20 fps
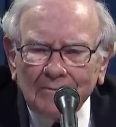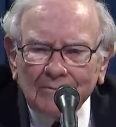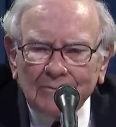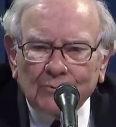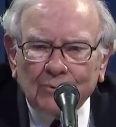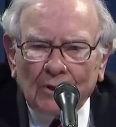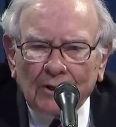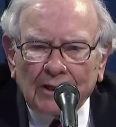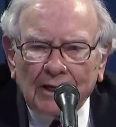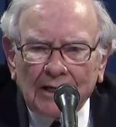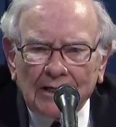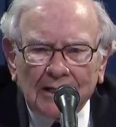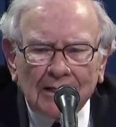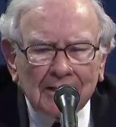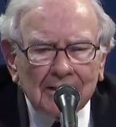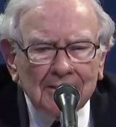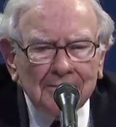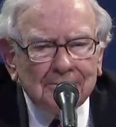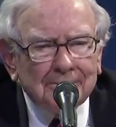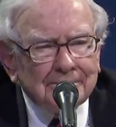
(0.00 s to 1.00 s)

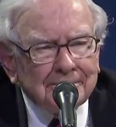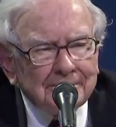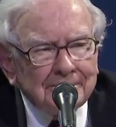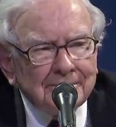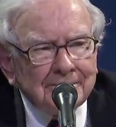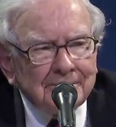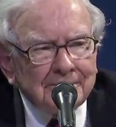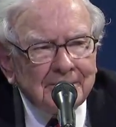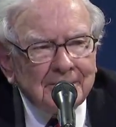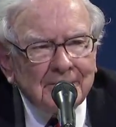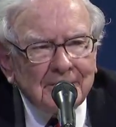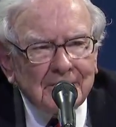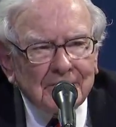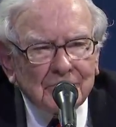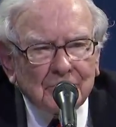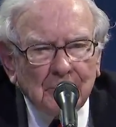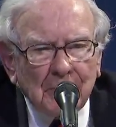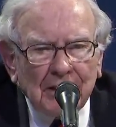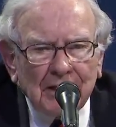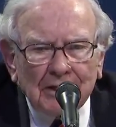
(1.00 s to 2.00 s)
truncating
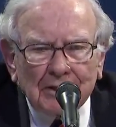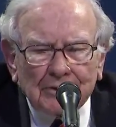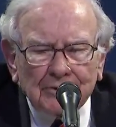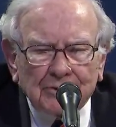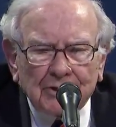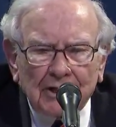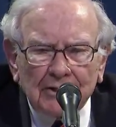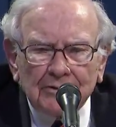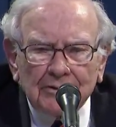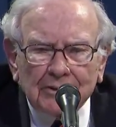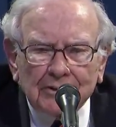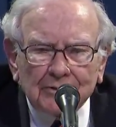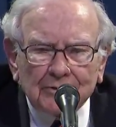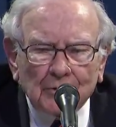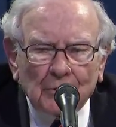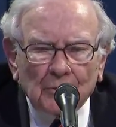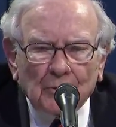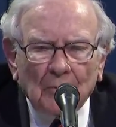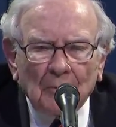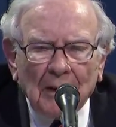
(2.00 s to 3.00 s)
this meeting or changing it
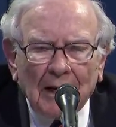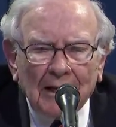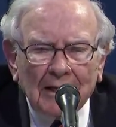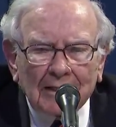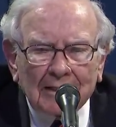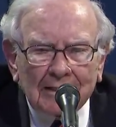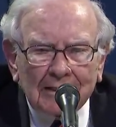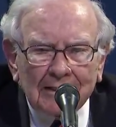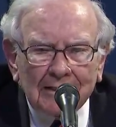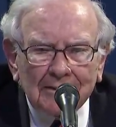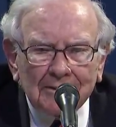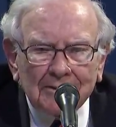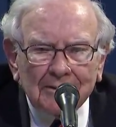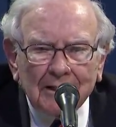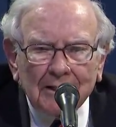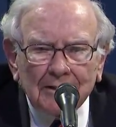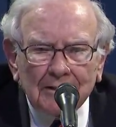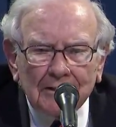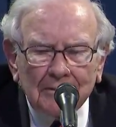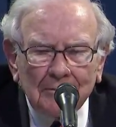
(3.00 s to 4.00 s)
so dramatically has
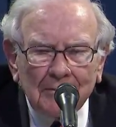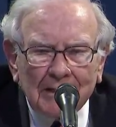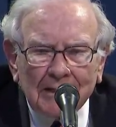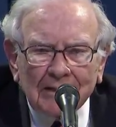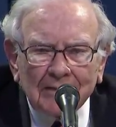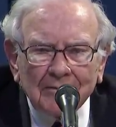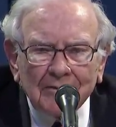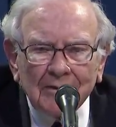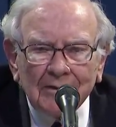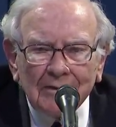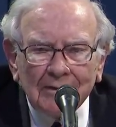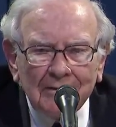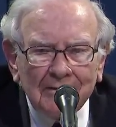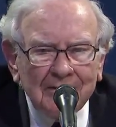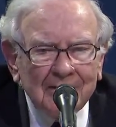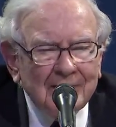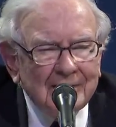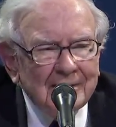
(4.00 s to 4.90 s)
done to many of the